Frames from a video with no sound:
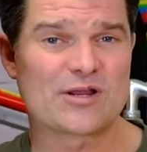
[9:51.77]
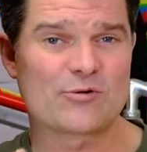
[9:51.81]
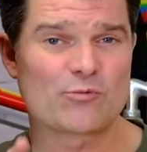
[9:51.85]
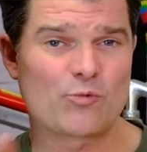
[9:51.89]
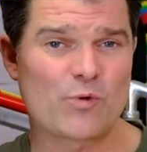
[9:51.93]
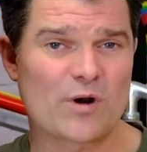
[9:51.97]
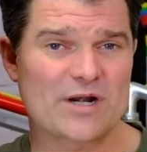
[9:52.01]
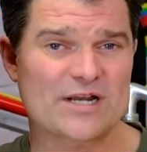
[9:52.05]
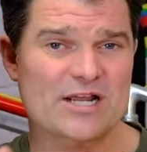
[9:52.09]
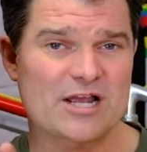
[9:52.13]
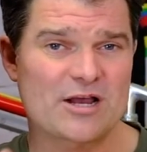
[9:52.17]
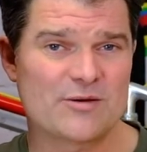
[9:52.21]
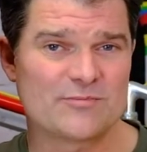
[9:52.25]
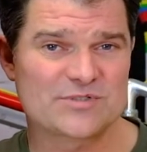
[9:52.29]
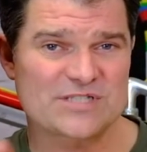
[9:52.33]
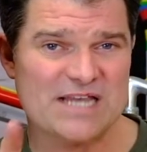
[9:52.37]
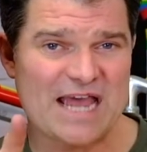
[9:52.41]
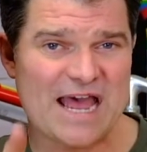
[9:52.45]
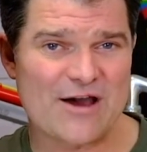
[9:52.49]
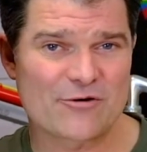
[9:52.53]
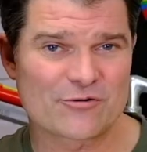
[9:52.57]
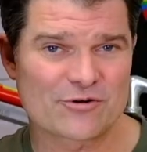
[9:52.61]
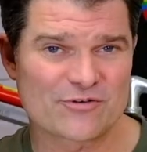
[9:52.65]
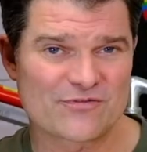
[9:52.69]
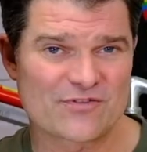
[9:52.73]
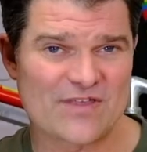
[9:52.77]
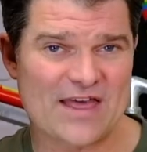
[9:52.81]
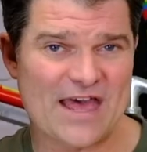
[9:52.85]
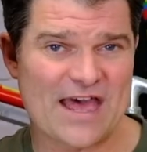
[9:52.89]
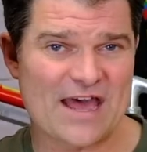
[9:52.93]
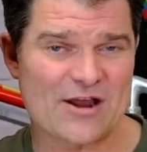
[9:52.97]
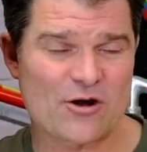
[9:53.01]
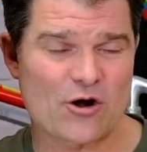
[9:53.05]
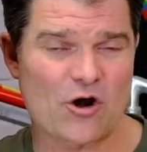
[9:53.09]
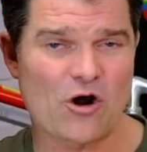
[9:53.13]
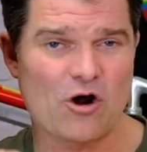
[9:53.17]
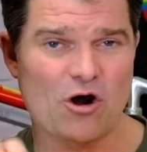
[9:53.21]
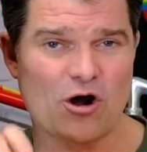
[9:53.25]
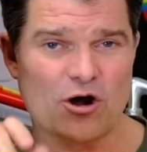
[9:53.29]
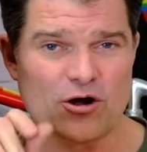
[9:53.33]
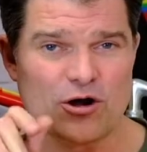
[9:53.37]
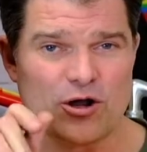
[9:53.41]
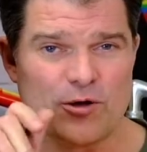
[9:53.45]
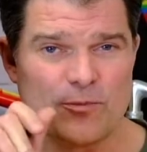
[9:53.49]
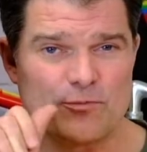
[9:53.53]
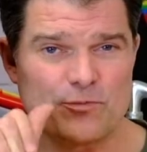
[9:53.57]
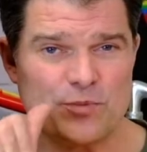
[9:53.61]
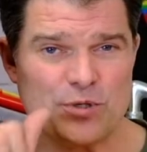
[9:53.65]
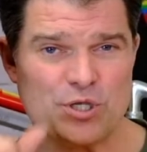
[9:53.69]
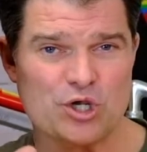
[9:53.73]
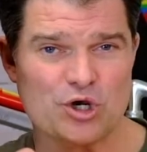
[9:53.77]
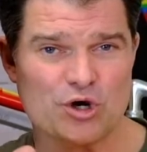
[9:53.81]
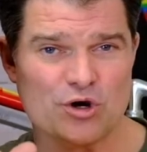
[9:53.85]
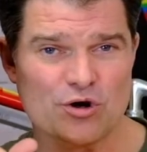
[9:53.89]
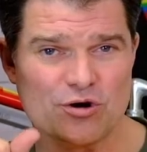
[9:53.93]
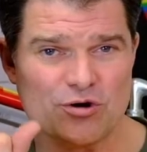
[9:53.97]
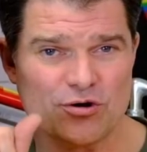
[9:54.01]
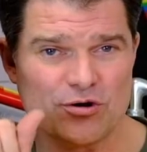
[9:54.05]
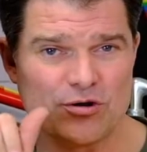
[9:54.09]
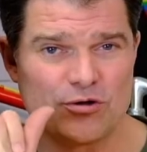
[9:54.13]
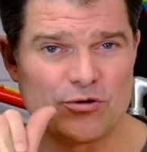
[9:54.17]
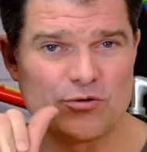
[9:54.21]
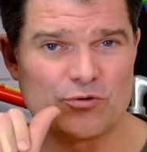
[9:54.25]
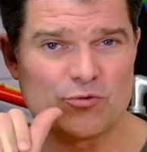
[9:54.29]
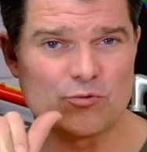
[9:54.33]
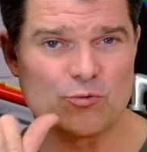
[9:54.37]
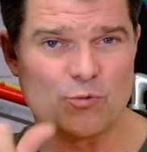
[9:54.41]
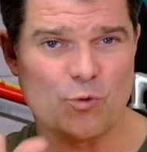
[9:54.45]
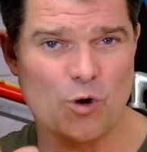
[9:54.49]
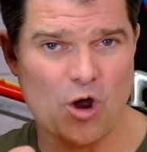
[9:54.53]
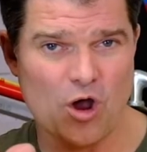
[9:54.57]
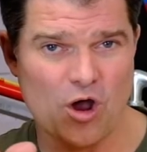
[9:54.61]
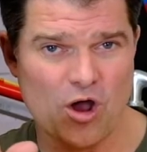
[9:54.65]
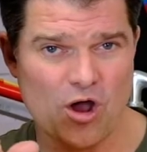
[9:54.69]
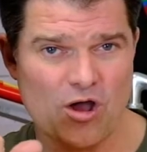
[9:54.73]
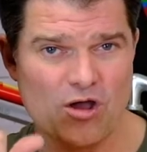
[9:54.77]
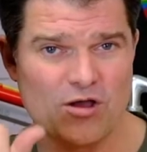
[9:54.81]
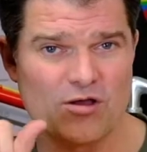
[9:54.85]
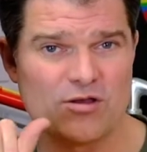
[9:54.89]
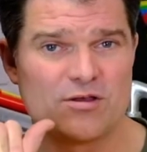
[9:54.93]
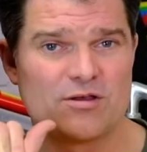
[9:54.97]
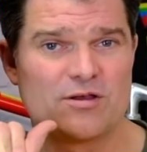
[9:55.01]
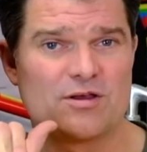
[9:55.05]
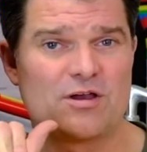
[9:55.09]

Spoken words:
And what comes out of that are pure, raw,